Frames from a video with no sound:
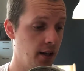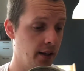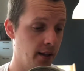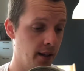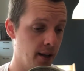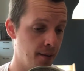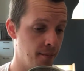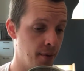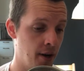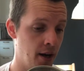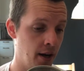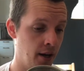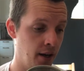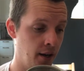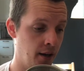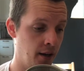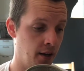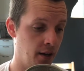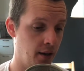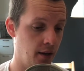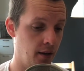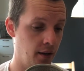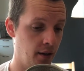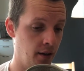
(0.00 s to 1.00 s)
Then
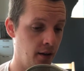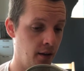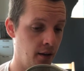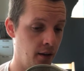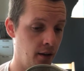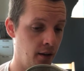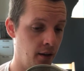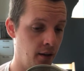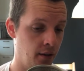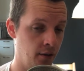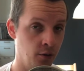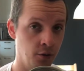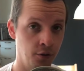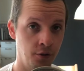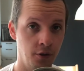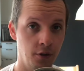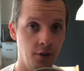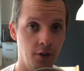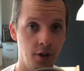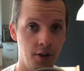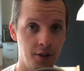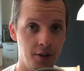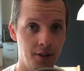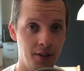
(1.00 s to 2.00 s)
my
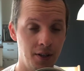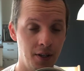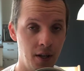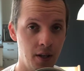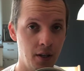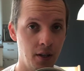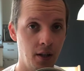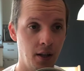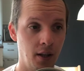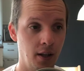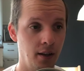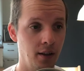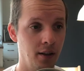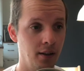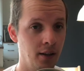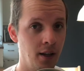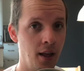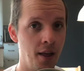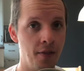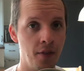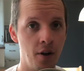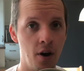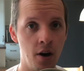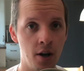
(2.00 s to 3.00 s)
daughter got sick.
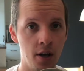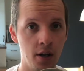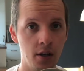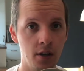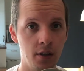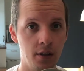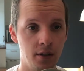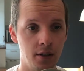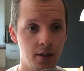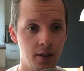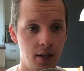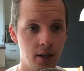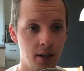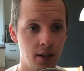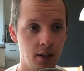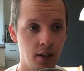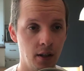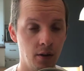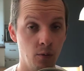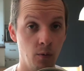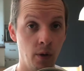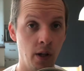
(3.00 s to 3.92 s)
Then I got sick.